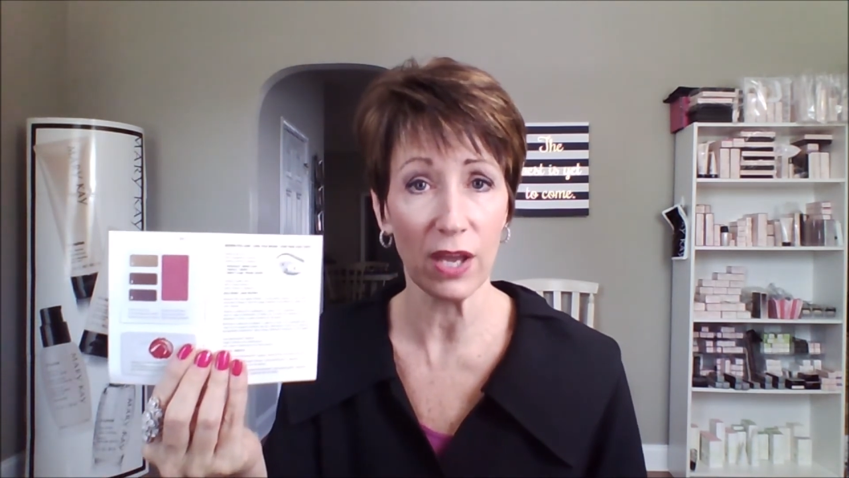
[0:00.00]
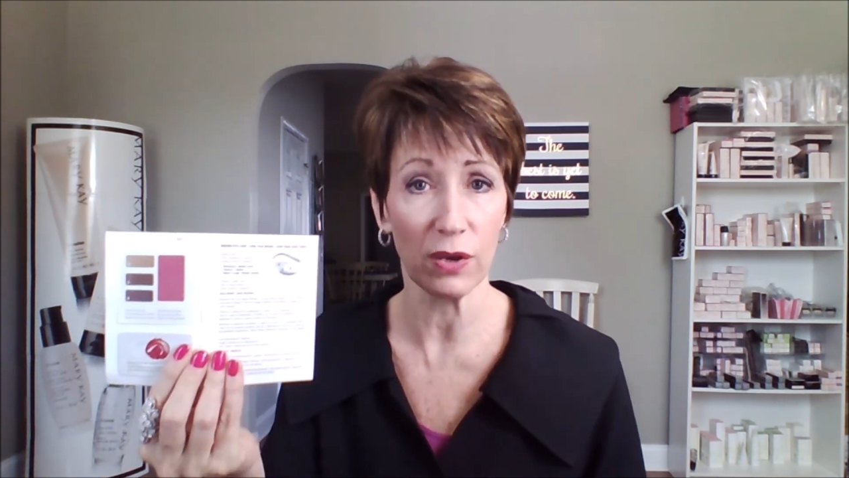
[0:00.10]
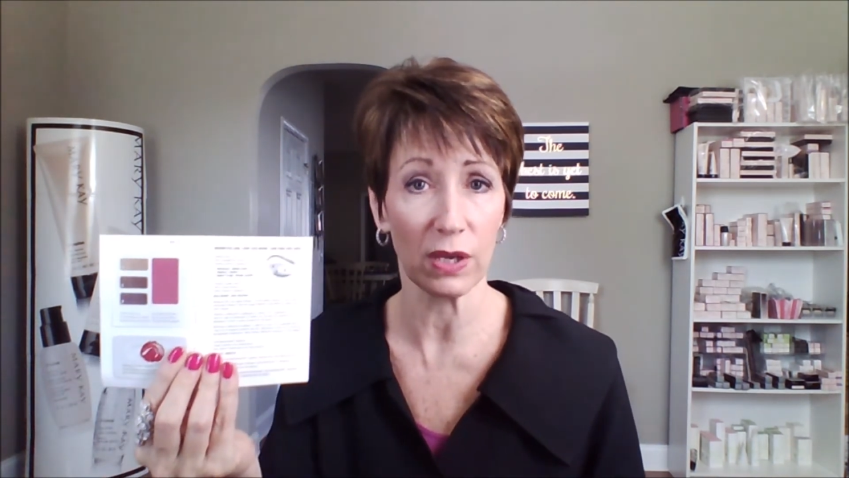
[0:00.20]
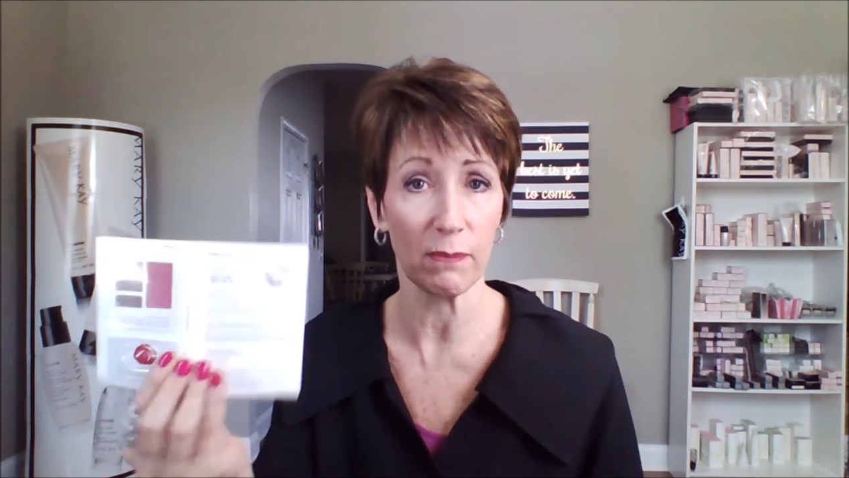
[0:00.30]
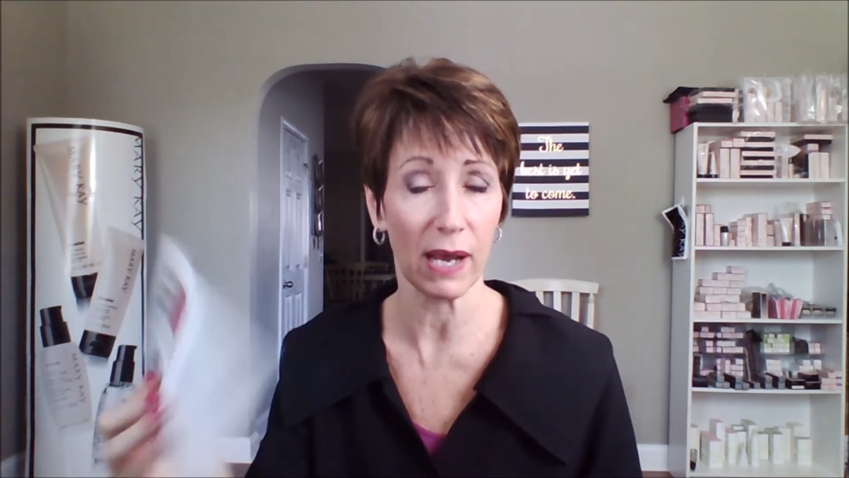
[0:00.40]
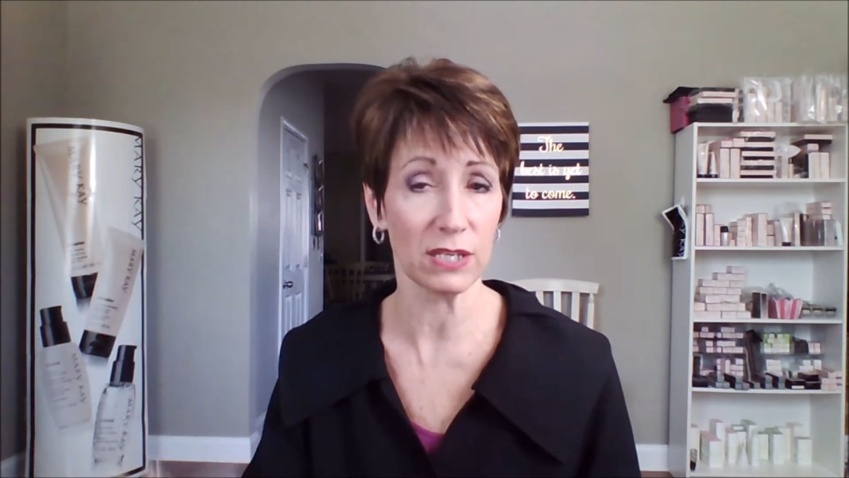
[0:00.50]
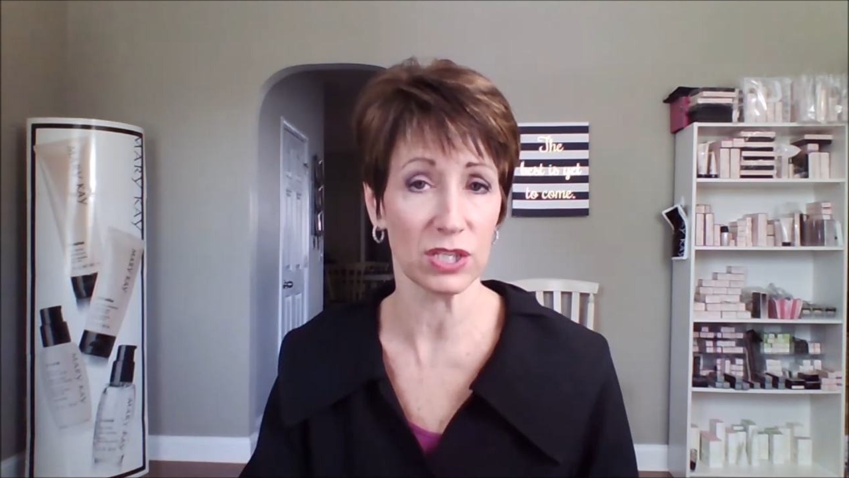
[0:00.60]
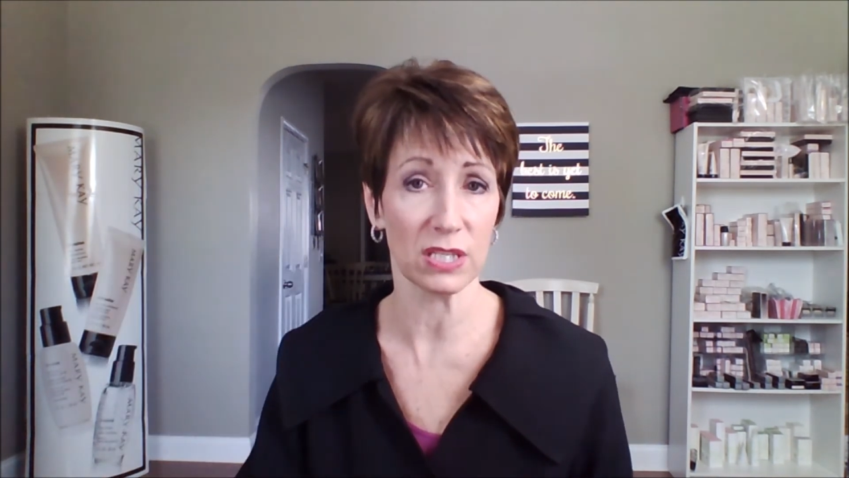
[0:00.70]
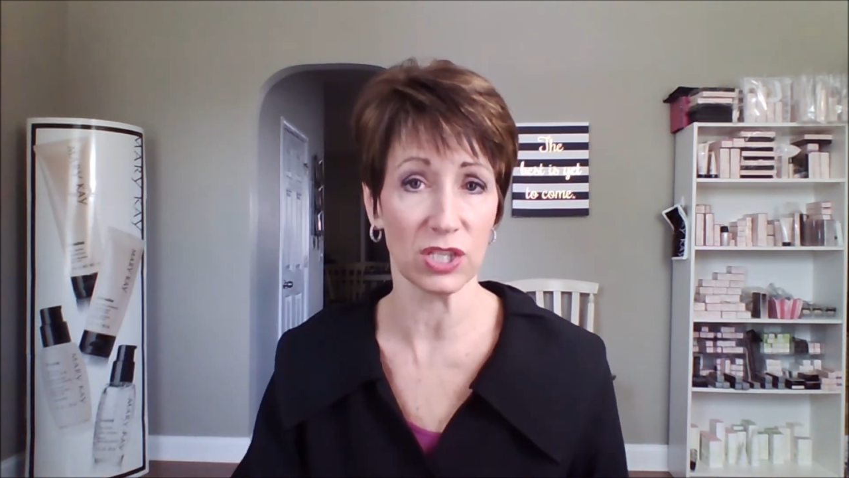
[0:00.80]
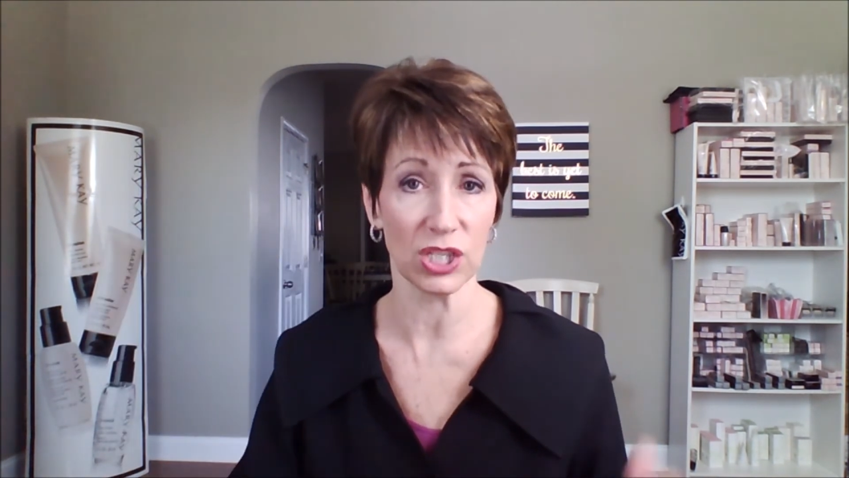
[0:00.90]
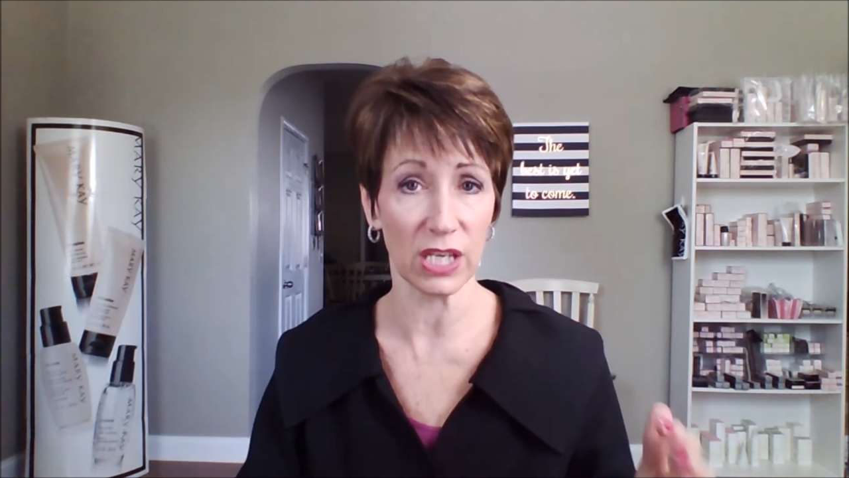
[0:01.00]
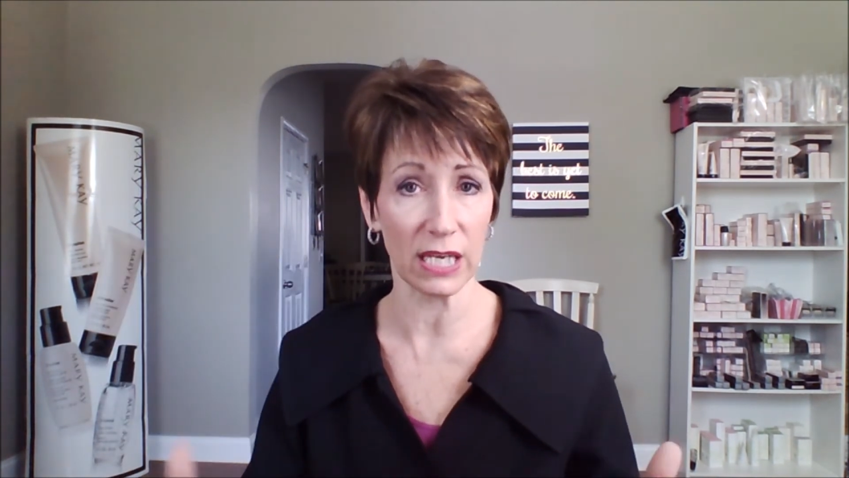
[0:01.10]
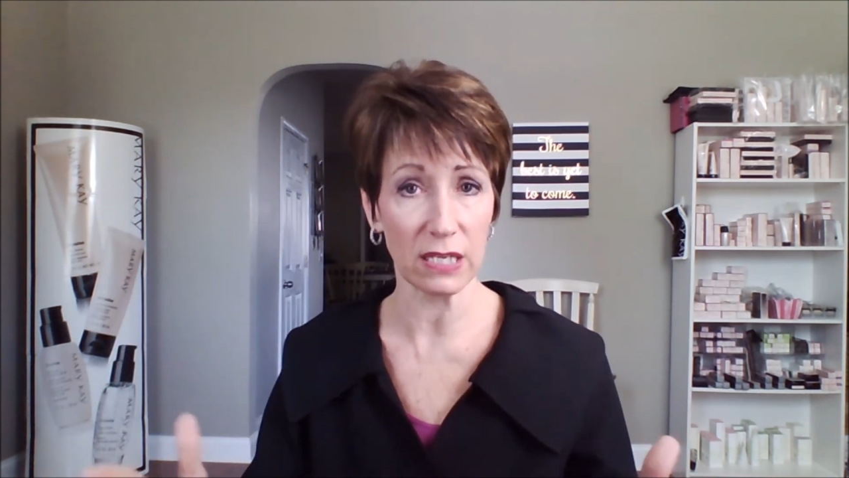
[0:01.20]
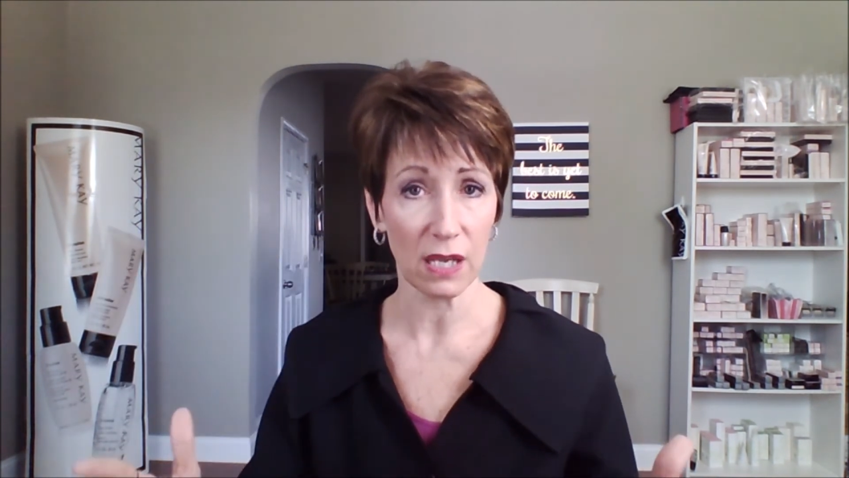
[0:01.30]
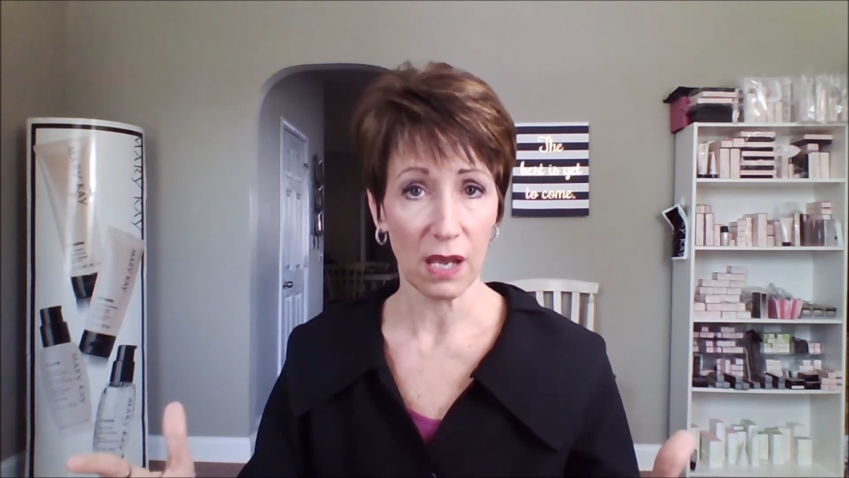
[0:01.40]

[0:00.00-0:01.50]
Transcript: You can buy just a sheet